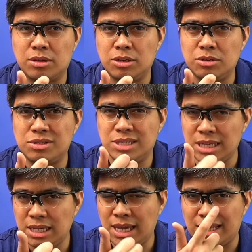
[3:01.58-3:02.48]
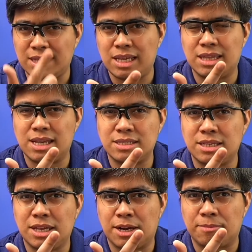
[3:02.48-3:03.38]
use z and t-test
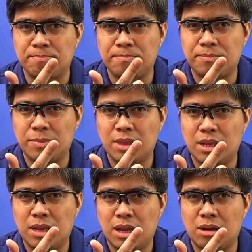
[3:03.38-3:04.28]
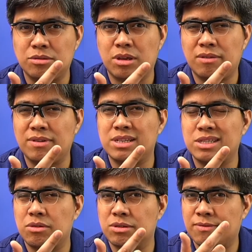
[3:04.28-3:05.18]
here. How do you even
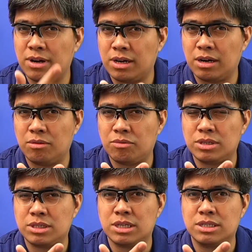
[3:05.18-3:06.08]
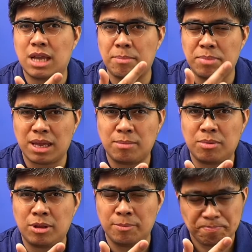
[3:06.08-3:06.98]
distinguish further which is
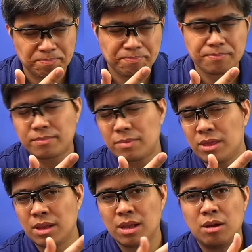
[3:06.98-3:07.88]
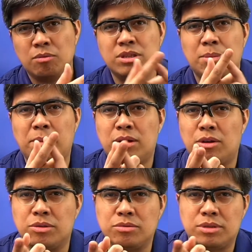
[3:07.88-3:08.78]
applicable will depend
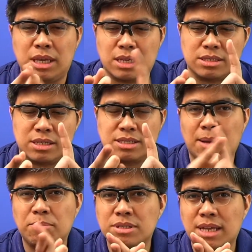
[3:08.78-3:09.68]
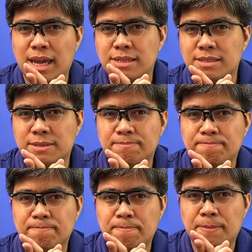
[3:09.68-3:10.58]
on two things, the sample size
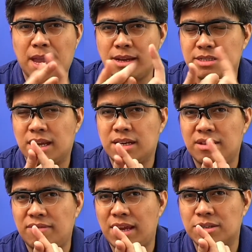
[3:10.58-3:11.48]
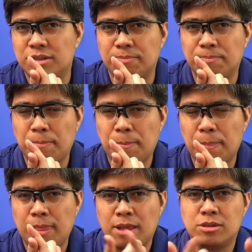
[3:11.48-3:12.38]
and the standard deviation.
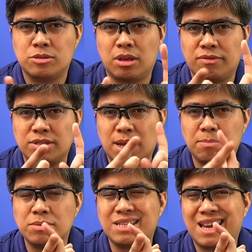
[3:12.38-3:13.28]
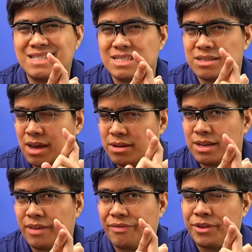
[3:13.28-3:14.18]
So if your sample size is greater
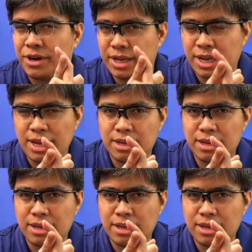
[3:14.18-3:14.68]
than 30